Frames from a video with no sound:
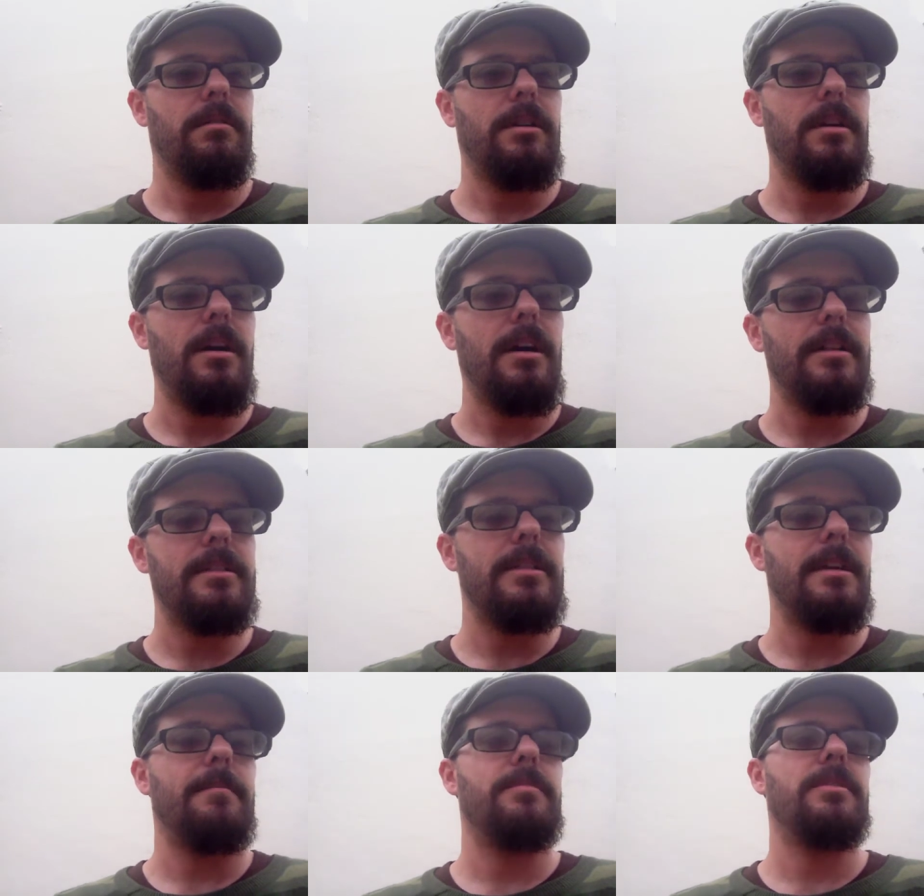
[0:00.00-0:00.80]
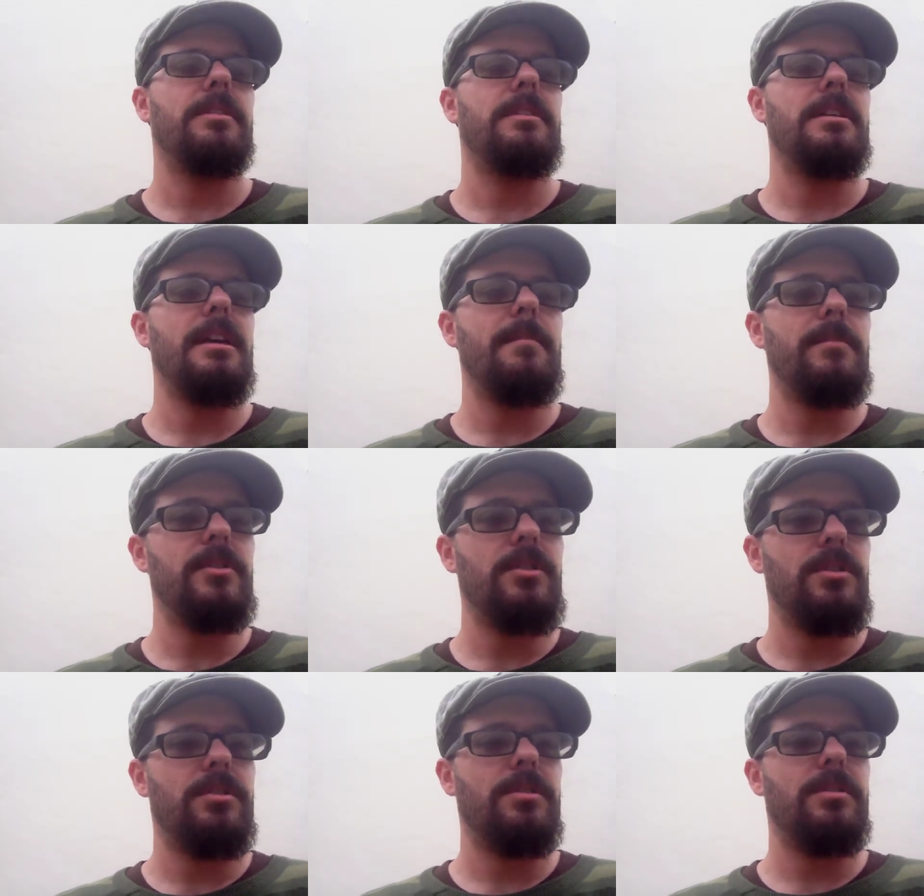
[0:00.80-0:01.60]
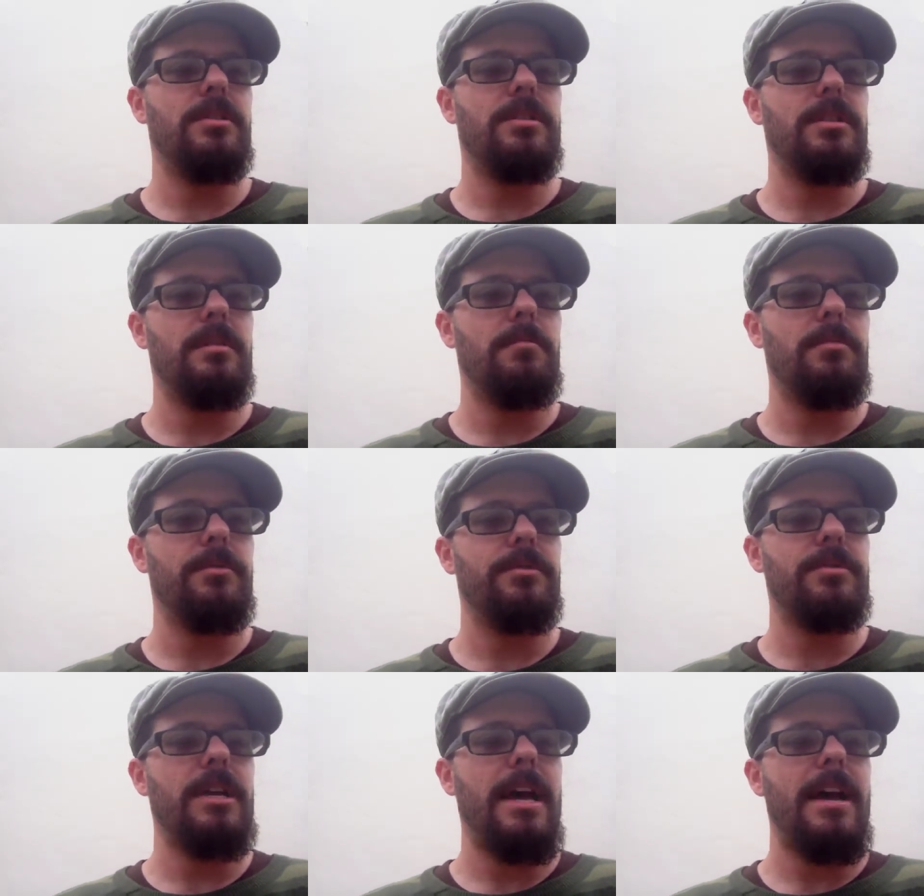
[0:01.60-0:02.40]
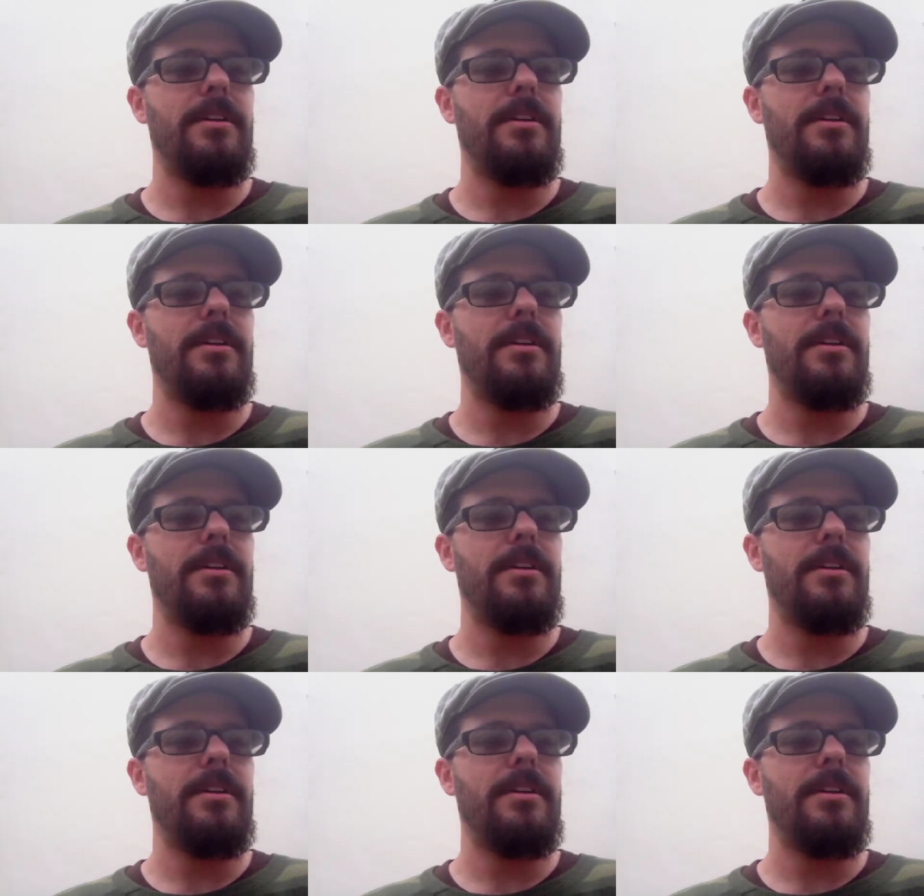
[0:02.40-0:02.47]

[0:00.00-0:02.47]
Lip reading: the concepts and the images and the symbols to